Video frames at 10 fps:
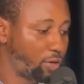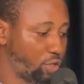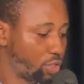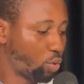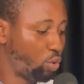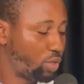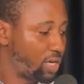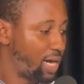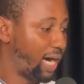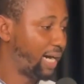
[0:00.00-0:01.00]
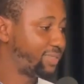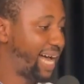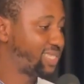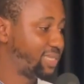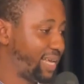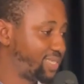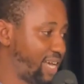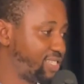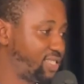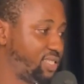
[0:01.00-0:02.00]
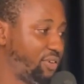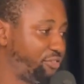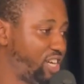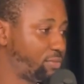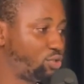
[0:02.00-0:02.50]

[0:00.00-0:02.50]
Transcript: So that's in essence the difference